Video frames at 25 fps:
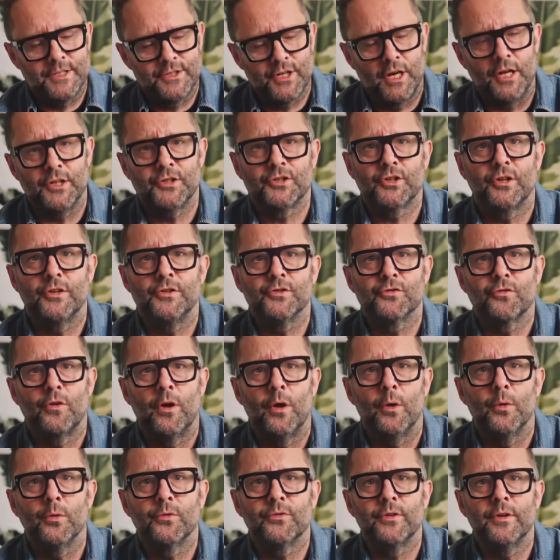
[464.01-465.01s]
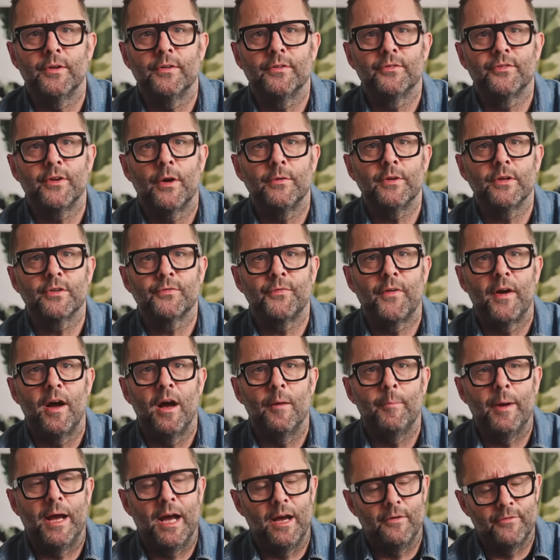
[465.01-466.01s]
touch controls that Sonus
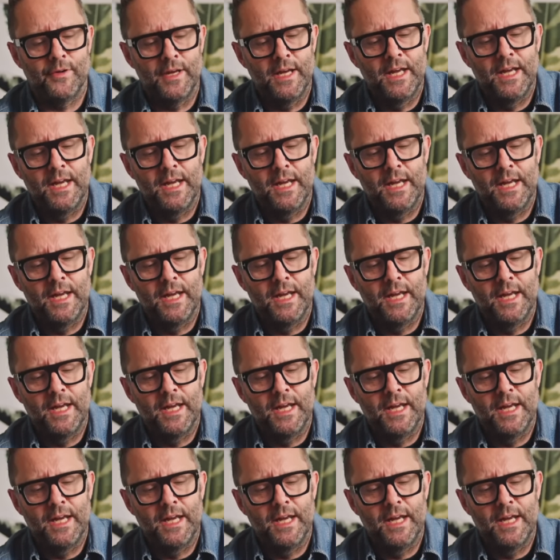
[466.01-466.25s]
Faber have